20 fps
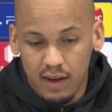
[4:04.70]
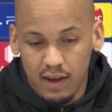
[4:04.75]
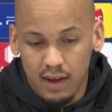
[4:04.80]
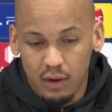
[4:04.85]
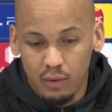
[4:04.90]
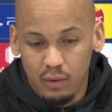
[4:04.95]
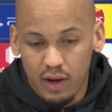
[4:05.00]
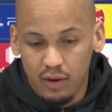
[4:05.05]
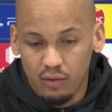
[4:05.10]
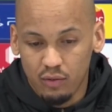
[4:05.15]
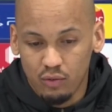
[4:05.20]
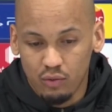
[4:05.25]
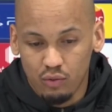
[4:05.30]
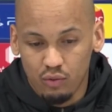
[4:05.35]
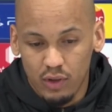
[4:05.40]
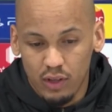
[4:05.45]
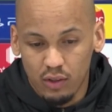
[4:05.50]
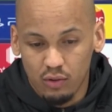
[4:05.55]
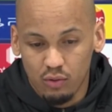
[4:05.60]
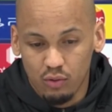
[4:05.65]
We have to
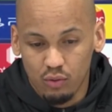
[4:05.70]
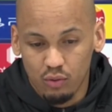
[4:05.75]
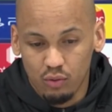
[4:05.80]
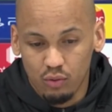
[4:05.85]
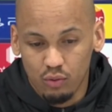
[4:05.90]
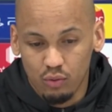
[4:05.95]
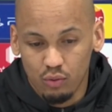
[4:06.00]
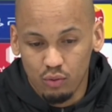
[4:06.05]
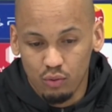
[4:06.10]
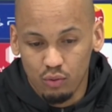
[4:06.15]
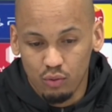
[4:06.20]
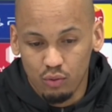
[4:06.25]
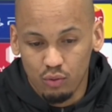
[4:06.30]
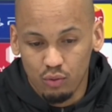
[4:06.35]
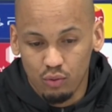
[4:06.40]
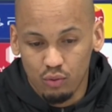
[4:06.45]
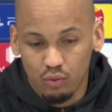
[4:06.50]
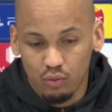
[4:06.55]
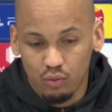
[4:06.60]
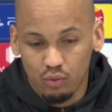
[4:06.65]
try
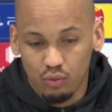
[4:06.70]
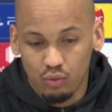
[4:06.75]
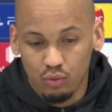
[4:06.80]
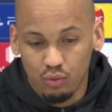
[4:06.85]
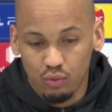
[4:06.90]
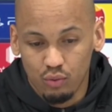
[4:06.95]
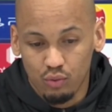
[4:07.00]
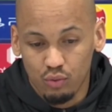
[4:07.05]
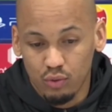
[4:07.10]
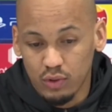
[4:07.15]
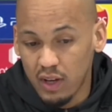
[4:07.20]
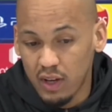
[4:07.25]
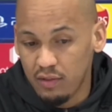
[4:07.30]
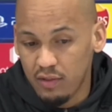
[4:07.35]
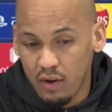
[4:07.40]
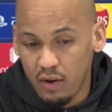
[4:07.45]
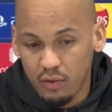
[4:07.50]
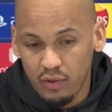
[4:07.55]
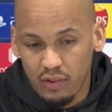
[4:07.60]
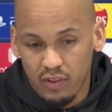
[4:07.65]
to
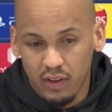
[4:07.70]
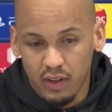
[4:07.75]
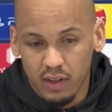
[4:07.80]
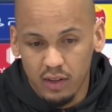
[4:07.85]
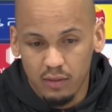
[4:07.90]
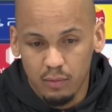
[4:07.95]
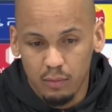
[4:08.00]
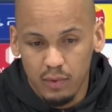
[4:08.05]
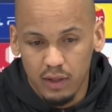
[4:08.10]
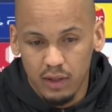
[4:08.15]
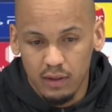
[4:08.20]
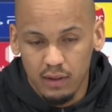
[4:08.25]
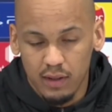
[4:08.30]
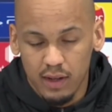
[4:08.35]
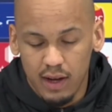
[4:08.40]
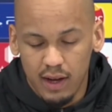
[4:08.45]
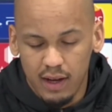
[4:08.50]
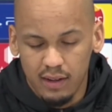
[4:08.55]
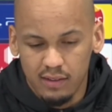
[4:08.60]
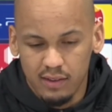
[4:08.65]
give everything, being
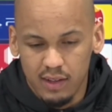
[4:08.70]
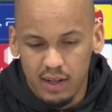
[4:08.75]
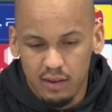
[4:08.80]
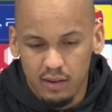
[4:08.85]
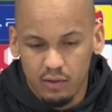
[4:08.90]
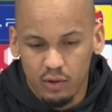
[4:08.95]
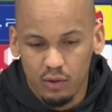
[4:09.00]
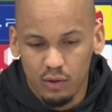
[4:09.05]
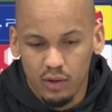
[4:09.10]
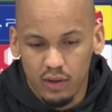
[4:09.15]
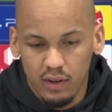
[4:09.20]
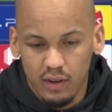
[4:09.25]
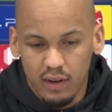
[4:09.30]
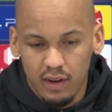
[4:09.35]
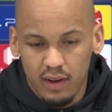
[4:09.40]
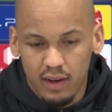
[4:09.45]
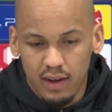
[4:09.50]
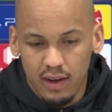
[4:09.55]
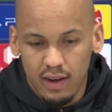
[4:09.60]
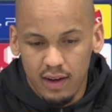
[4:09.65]
the highest level
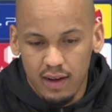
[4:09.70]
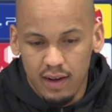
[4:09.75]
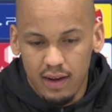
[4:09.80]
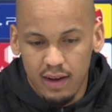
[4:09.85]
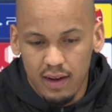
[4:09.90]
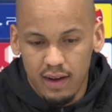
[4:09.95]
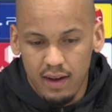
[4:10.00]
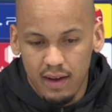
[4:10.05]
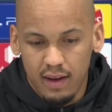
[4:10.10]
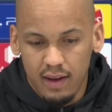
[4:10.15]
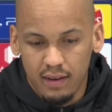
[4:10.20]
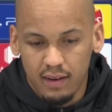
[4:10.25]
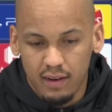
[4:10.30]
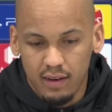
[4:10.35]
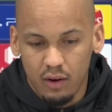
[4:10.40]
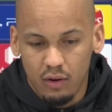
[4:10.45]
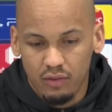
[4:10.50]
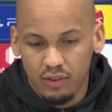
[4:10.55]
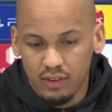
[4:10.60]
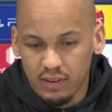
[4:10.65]

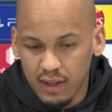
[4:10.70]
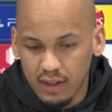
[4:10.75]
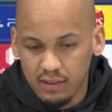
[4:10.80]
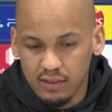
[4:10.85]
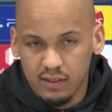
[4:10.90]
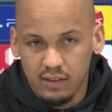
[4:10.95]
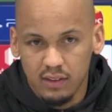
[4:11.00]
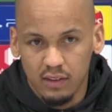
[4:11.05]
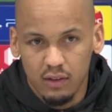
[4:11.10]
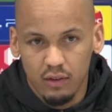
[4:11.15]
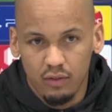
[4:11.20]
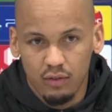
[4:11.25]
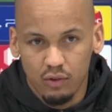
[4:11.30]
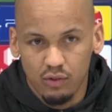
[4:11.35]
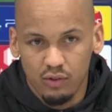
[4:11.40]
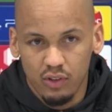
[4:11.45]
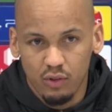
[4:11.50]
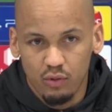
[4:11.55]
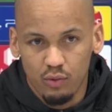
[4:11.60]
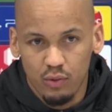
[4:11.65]
of intensity, of
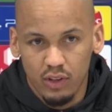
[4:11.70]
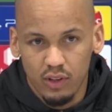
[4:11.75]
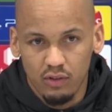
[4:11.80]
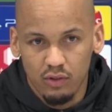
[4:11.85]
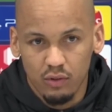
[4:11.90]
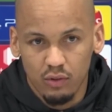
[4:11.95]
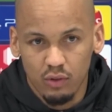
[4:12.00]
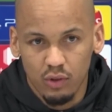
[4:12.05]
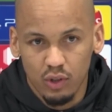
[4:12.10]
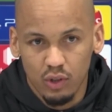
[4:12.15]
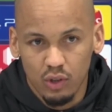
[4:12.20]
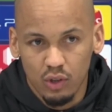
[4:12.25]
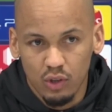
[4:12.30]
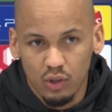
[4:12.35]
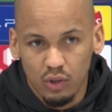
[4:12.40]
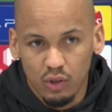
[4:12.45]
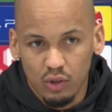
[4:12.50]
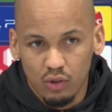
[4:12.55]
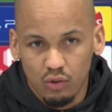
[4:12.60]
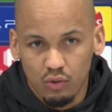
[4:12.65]
concentration,
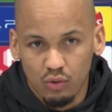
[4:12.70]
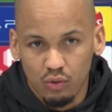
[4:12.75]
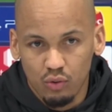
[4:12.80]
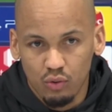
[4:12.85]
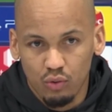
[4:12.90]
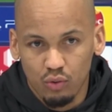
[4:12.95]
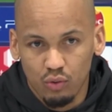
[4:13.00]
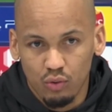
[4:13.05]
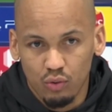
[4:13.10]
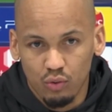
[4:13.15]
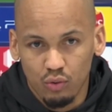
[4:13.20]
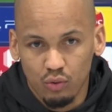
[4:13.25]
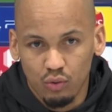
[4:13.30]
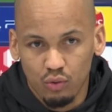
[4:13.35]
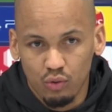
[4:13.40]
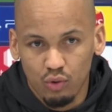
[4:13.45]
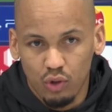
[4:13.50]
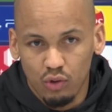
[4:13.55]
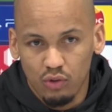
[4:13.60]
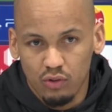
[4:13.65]
to
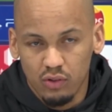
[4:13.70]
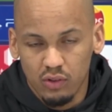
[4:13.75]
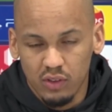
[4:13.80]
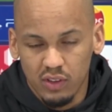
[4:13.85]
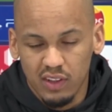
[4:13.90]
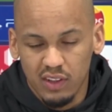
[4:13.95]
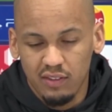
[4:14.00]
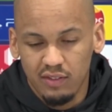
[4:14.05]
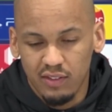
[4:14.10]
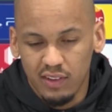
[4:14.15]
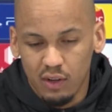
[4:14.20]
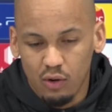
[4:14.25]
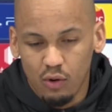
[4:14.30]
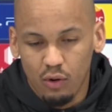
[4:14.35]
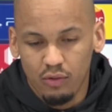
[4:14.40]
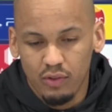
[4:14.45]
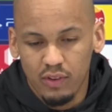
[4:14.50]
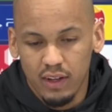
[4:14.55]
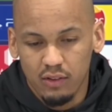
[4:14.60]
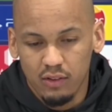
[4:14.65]
not to give the
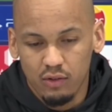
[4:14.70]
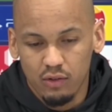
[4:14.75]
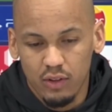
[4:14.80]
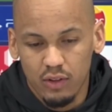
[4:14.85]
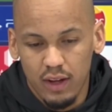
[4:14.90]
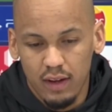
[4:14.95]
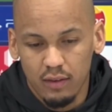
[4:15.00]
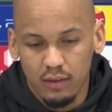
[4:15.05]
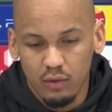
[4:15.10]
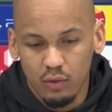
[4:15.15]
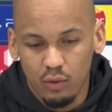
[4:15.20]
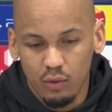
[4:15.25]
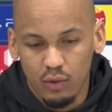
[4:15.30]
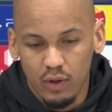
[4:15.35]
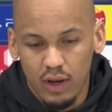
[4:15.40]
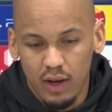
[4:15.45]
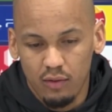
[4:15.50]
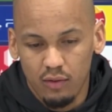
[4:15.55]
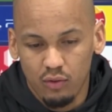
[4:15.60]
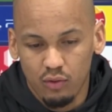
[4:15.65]
confidence to them.
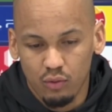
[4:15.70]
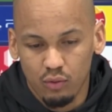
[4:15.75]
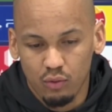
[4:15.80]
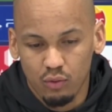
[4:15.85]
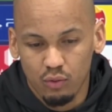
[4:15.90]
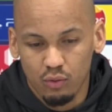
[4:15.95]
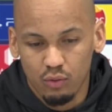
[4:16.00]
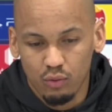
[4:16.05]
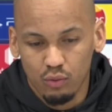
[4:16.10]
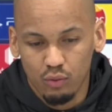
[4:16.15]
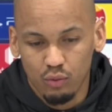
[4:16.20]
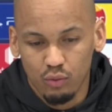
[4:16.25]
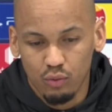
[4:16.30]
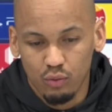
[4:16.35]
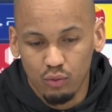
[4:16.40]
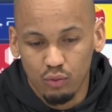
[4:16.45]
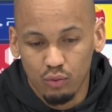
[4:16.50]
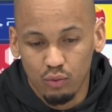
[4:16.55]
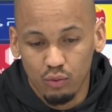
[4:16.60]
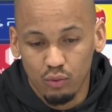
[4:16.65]
We have
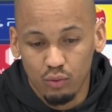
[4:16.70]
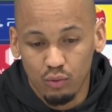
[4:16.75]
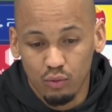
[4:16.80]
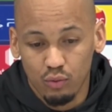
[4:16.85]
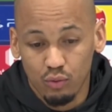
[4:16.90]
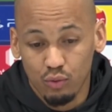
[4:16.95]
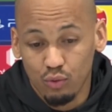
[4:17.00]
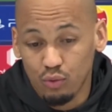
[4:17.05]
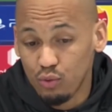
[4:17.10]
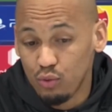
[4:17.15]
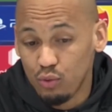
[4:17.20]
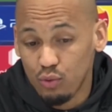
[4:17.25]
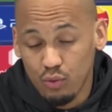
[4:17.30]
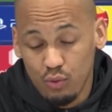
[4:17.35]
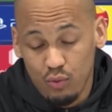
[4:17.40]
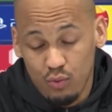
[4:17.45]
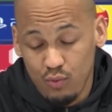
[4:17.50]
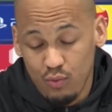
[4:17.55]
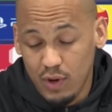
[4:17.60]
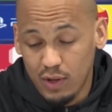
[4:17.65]
to
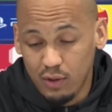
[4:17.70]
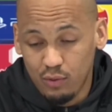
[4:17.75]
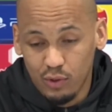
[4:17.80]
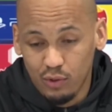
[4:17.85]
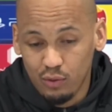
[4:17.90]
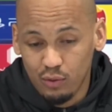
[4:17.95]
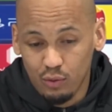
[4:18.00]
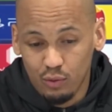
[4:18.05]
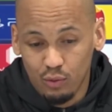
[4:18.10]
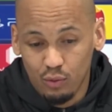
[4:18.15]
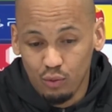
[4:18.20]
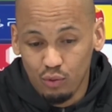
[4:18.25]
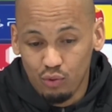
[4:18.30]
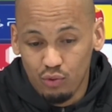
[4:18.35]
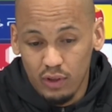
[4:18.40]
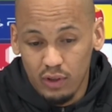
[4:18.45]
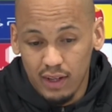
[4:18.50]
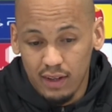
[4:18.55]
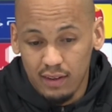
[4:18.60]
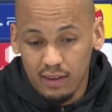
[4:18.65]
do what we do
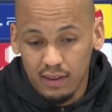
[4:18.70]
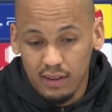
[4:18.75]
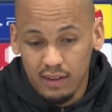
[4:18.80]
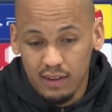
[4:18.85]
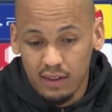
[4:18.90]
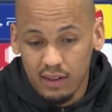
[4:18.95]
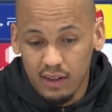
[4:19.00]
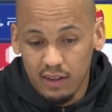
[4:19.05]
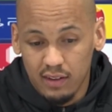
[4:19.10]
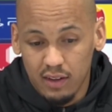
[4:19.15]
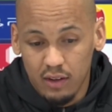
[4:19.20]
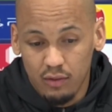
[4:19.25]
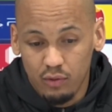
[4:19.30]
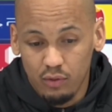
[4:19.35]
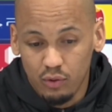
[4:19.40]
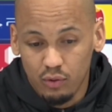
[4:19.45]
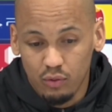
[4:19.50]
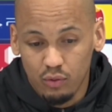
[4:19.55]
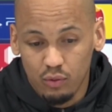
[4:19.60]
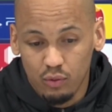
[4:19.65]
usually here at
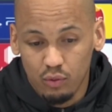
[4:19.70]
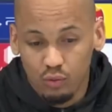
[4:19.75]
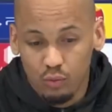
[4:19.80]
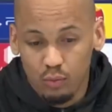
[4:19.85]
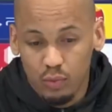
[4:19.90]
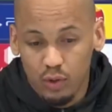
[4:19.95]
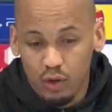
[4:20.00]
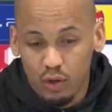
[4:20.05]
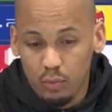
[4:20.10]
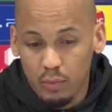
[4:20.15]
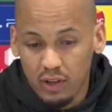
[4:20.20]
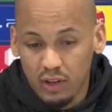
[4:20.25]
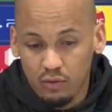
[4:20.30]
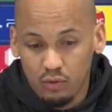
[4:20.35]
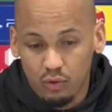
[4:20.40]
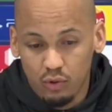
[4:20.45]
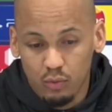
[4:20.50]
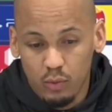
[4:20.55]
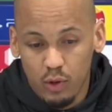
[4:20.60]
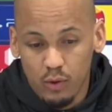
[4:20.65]
Anfield, to play our
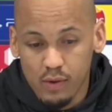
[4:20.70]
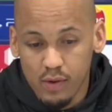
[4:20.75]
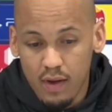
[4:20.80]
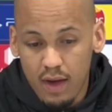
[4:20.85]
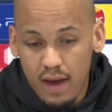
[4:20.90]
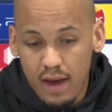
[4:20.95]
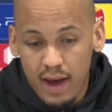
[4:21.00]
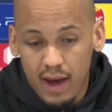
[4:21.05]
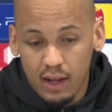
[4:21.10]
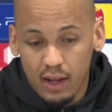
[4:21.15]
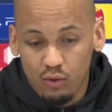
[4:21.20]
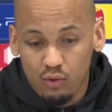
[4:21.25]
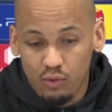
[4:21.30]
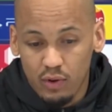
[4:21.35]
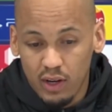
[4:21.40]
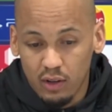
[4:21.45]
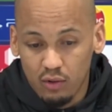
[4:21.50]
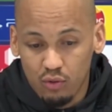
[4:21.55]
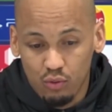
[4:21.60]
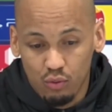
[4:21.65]
best football and
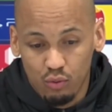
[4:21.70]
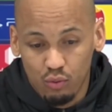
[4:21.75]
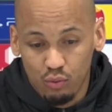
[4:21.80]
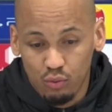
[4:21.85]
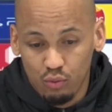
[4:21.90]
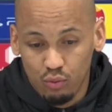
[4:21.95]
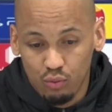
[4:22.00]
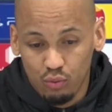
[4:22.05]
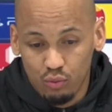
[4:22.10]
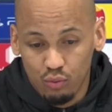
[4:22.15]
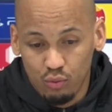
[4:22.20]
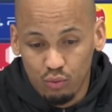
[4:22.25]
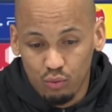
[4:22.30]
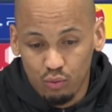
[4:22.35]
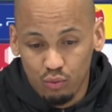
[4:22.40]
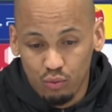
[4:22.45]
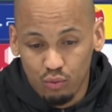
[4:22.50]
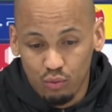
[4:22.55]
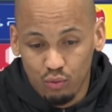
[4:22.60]
try to